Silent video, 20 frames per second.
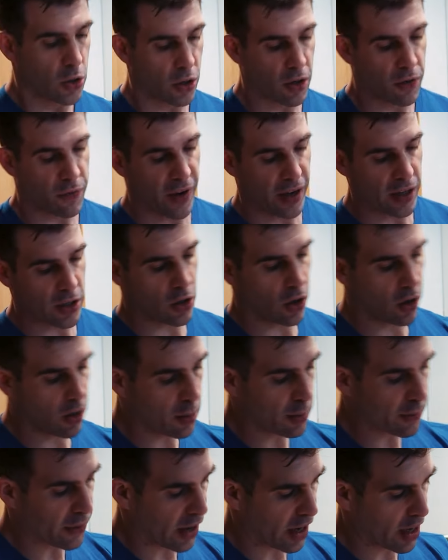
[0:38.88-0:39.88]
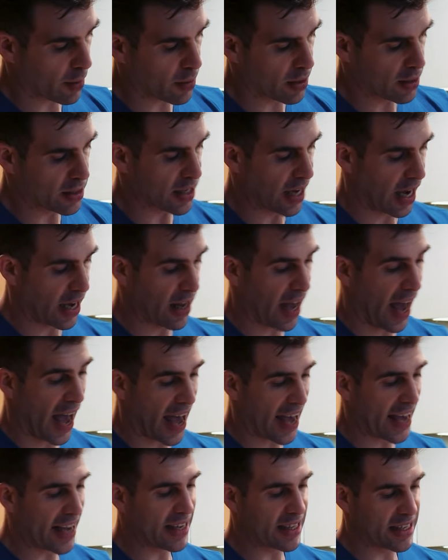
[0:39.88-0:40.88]
So your fat-soluble vitamins are
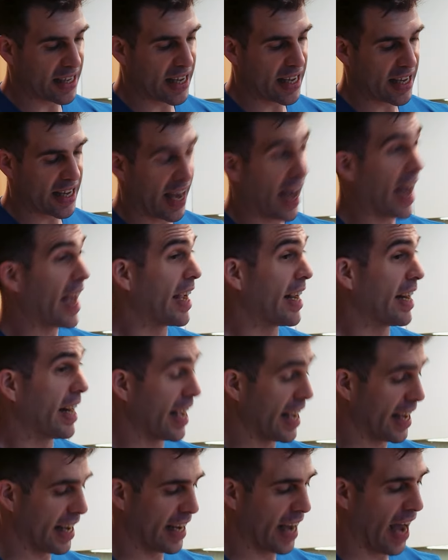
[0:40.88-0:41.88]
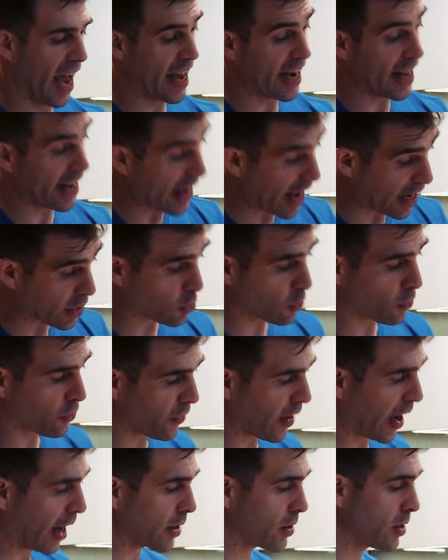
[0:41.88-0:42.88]
A, D, K, and E. And in actual
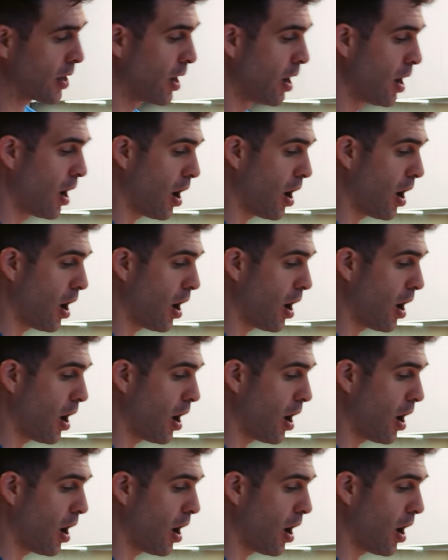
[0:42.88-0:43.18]
fact,